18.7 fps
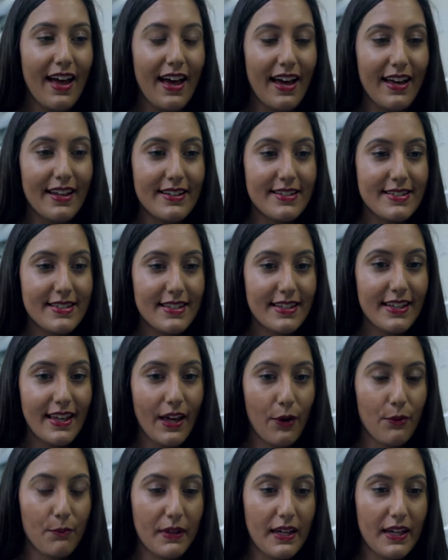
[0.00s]
and he
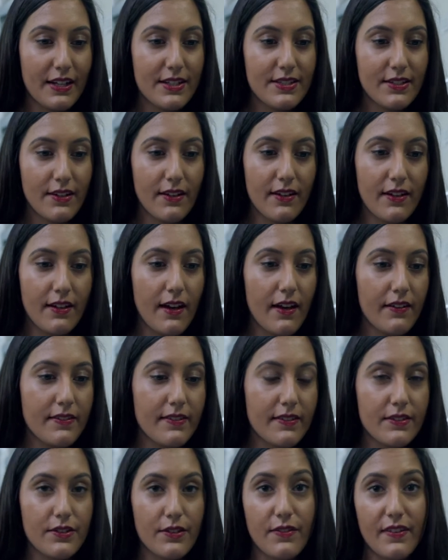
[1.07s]
helped me to
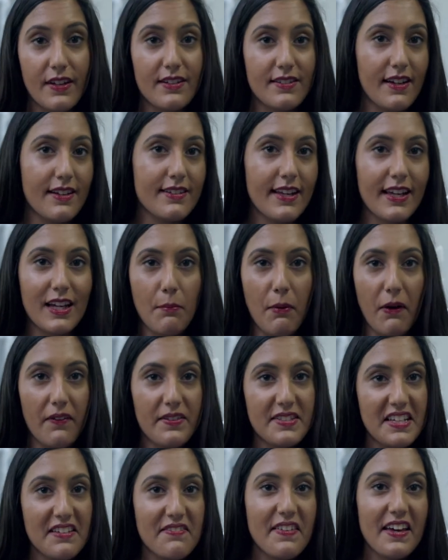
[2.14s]
do things like take apart
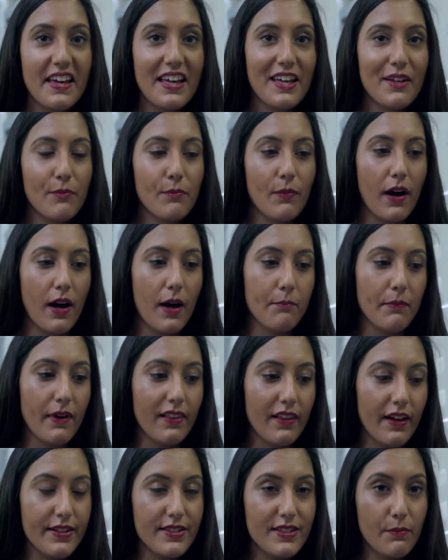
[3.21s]
the TV. Um,
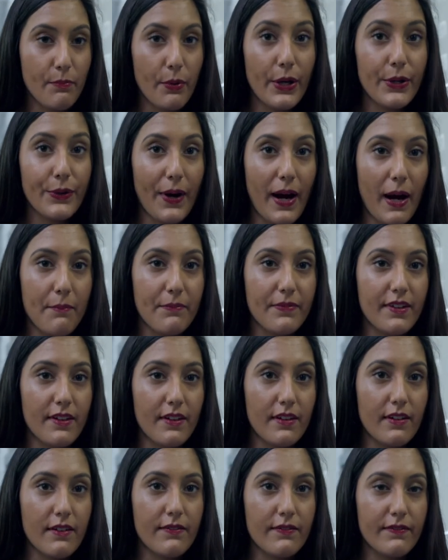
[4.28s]
I learned to program
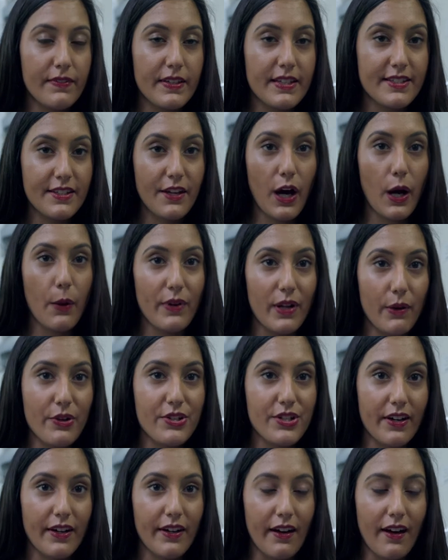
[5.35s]
the VCR when I
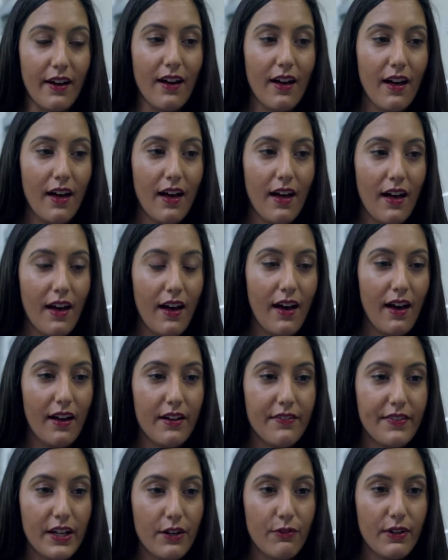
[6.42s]
was younger. And
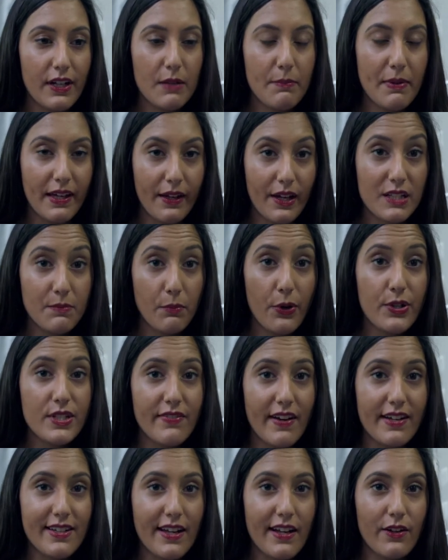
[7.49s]
I think really being exposed
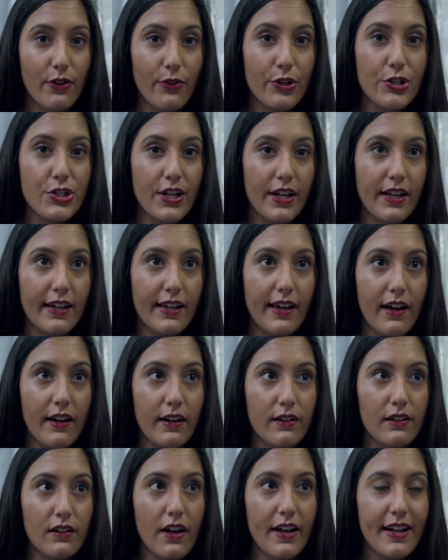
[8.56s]
to that technology
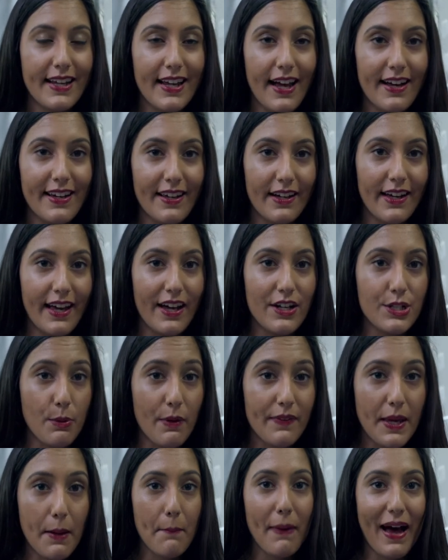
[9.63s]
and learning at a young age
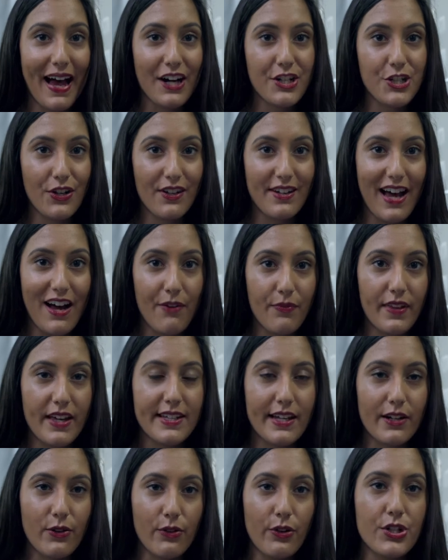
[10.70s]
about impact you can have on that
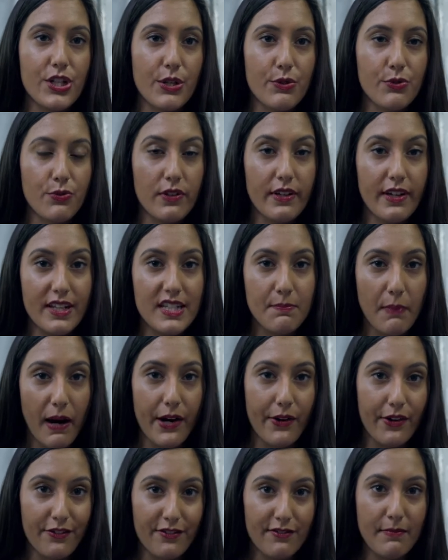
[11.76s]
technology was really
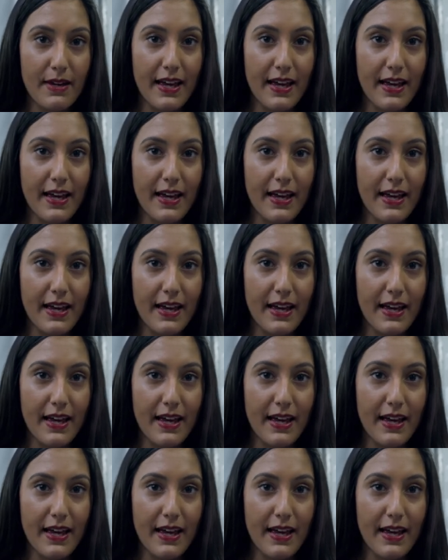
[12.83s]
inspiring for